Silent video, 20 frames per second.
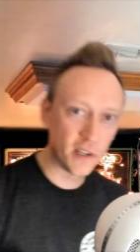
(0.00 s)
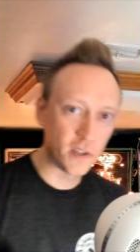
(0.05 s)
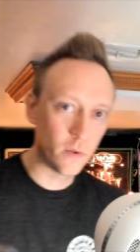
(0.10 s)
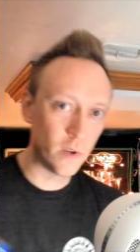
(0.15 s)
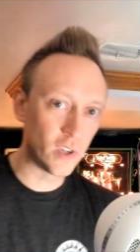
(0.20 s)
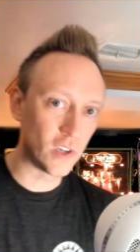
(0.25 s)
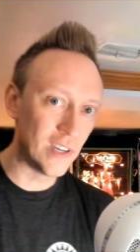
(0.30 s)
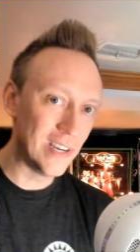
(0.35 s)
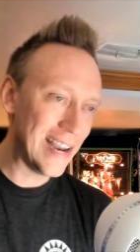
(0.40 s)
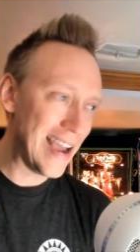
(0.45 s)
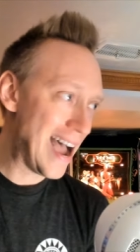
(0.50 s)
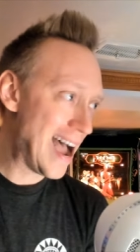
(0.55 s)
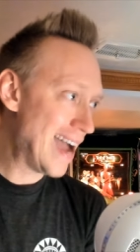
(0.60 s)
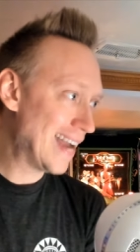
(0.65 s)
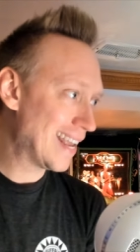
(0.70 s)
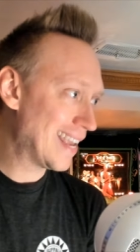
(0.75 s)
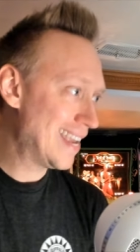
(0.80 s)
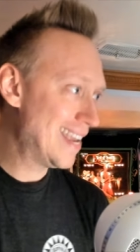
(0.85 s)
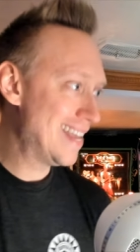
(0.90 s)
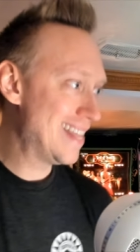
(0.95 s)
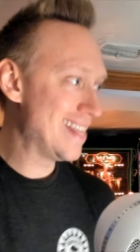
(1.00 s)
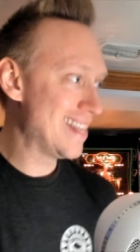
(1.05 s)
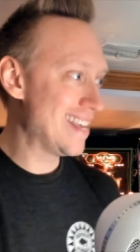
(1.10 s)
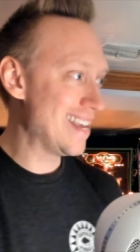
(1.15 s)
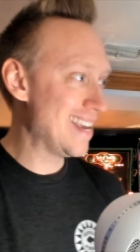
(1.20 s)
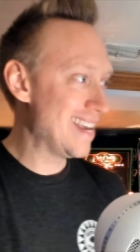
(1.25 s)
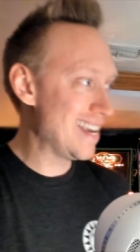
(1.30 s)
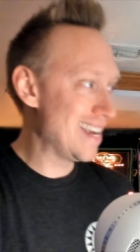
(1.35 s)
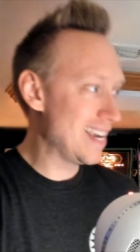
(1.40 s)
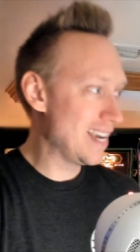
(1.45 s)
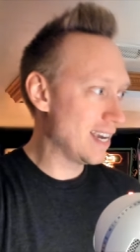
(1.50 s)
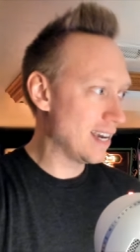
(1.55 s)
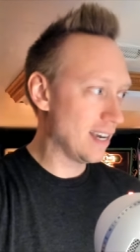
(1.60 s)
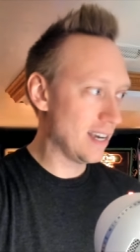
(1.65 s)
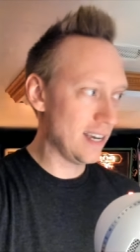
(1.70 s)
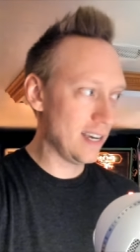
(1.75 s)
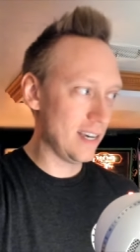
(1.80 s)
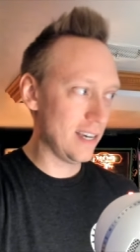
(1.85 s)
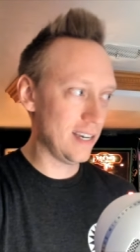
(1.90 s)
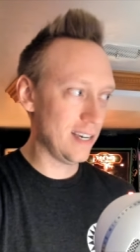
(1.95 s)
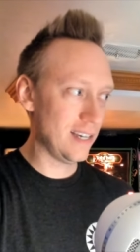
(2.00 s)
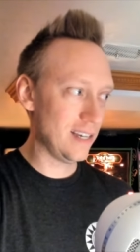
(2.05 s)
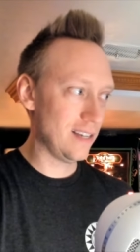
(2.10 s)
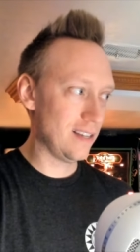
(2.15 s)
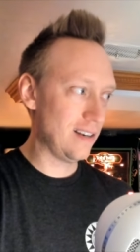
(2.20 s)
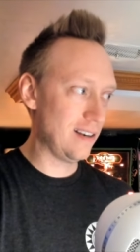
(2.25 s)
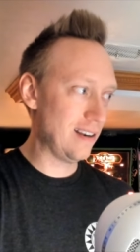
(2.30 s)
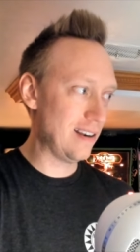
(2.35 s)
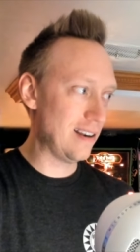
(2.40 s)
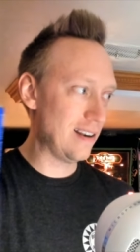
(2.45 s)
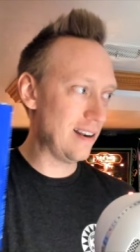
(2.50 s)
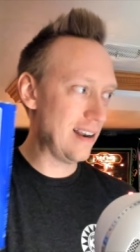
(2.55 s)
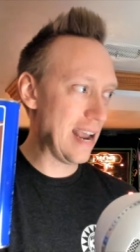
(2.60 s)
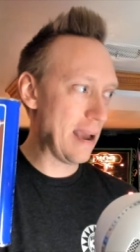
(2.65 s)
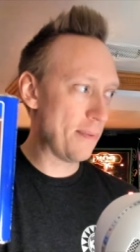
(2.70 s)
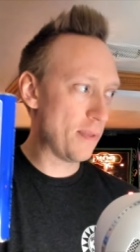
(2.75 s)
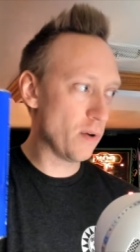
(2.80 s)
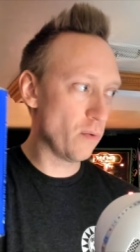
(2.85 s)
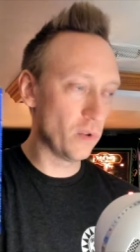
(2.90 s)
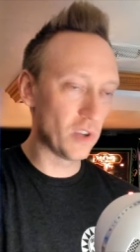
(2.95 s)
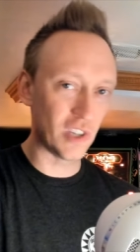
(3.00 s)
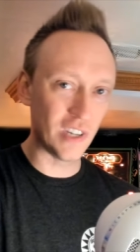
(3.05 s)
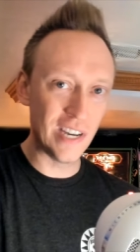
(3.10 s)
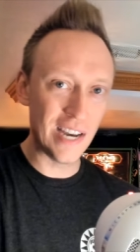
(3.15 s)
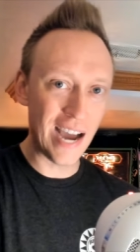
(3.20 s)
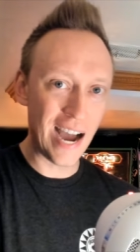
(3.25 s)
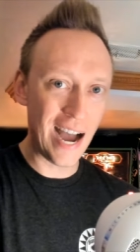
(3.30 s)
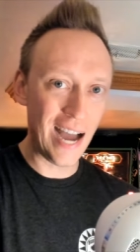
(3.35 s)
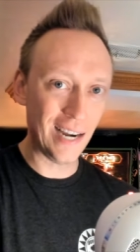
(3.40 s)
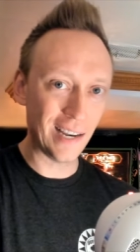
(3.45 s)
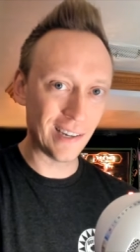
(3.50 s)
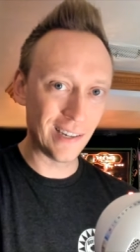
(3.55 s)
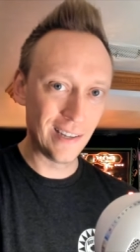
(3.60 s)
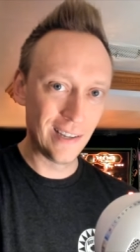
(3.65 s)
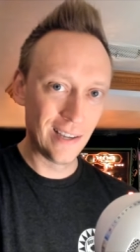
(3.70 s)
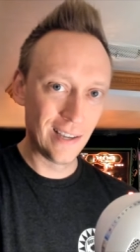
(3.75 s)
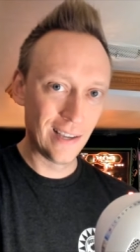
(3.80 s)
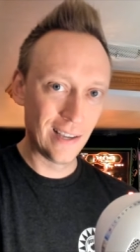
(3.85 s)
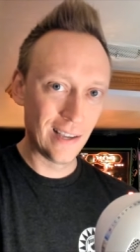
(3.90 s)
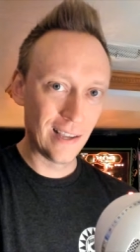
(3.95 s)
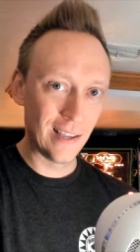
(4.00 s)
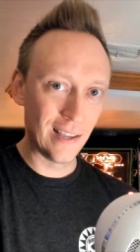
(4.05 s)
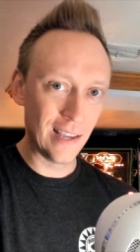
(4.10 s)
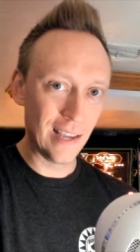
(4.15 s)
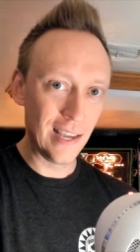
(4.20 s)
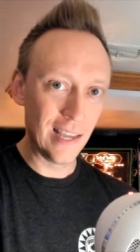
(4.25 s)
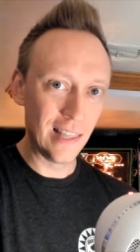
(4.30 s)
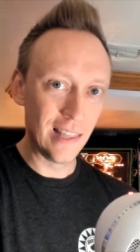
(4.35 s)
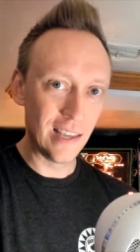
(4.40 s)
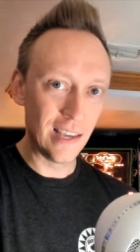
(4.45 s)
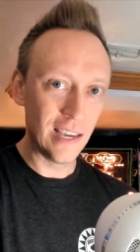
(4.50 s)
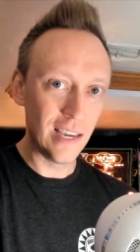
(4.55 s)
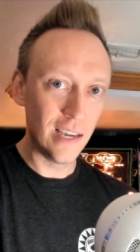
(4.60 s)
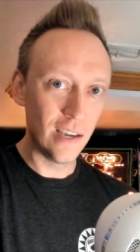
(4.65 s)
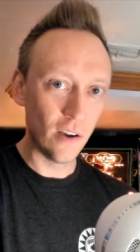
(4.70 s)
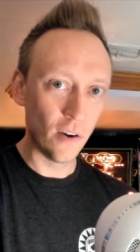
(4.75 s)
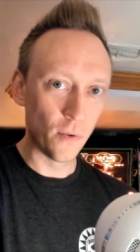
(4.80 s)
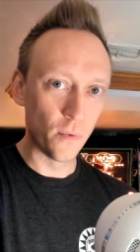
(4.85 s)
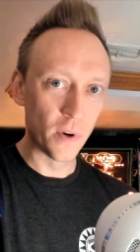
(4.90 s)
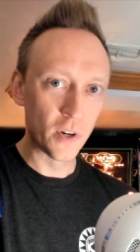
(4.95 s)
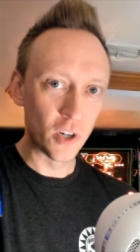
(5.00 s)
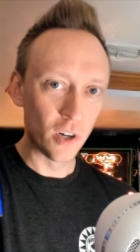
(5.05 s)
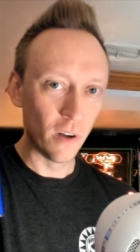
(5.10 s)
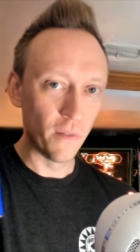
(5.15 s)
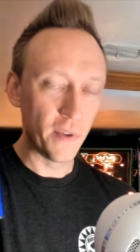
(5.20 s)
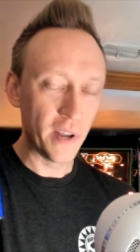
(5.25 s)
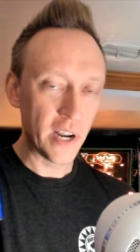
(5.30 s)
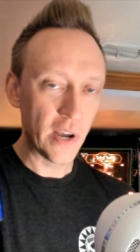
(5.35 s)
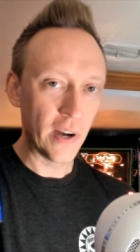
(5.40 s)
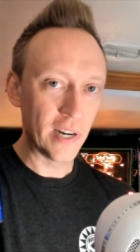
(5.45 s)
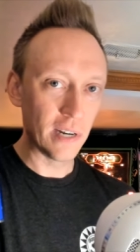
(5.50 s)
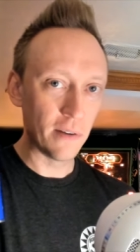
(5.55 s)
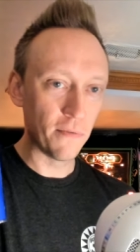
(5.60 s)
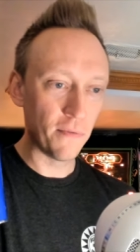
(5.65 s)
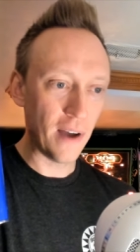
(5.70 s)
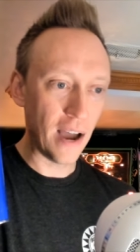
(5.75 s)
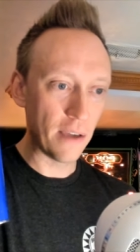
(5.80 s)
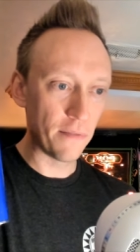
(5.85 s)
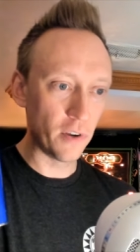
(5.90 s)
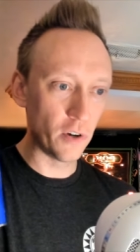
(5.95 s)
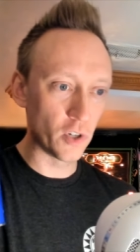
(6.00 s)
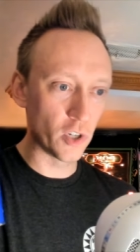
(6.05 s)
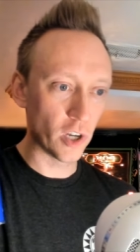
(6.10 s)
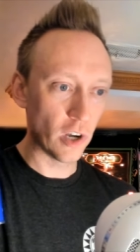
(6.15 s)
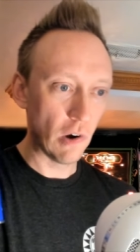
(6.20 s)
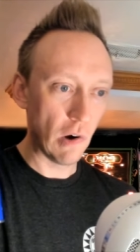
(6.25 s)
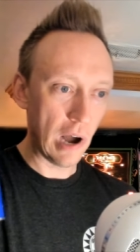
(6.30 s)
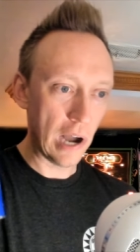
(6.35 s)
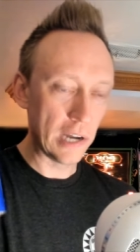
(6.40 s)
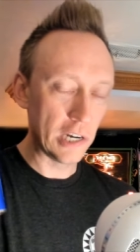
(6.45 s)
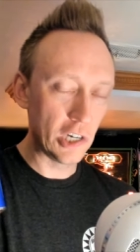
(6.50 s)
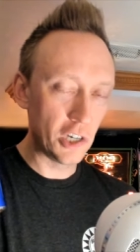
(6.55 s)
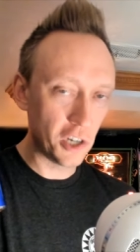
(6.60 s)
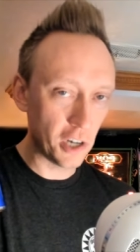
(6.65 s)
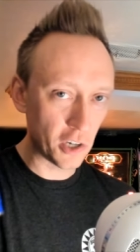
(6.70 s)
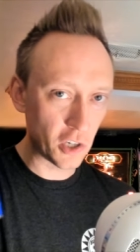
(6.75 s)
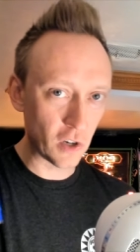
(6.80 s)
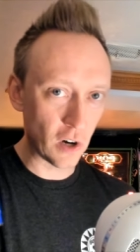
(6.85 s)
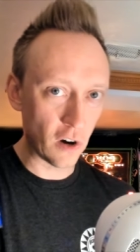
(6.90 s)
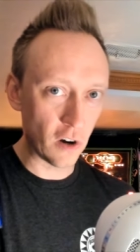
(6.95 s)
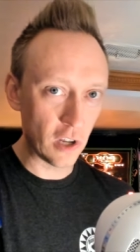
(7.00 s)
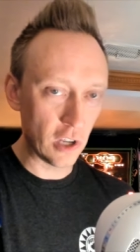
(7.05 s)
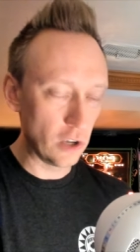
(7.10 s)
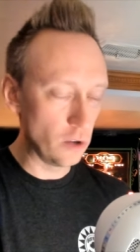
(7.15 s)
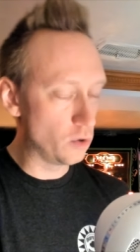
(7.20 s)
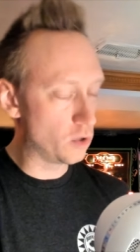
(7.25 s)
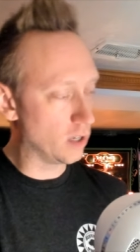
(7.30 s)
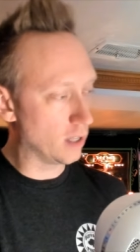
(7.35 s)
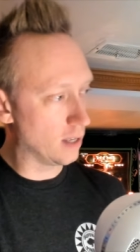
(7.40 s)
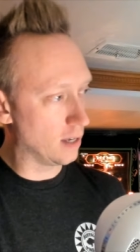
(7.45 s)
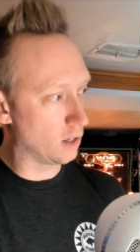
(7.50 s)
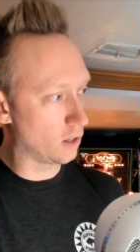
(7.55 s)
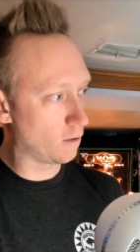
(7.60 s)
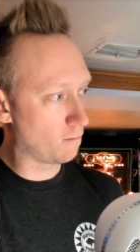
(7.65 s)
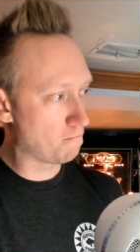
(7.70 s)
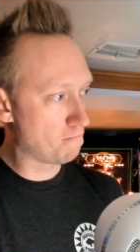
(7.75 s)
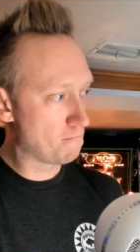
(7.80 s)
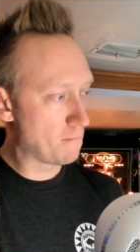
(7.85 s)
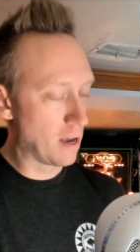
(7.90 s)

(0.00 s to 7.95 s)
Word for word: was not in the naphtha was not in the original video I did 5 years ago. I just started using this.